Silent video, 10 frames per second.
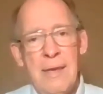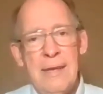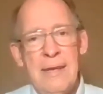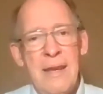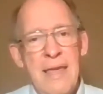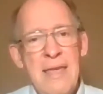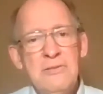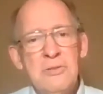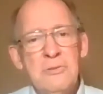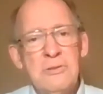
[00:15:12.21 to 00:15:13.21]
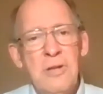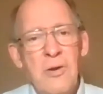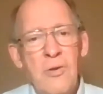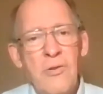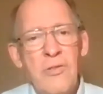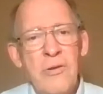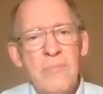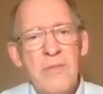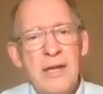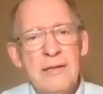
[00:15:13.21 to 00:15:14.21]
And an angel told
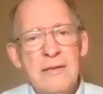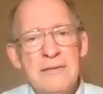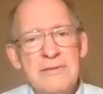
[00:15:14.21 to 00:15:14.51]
them that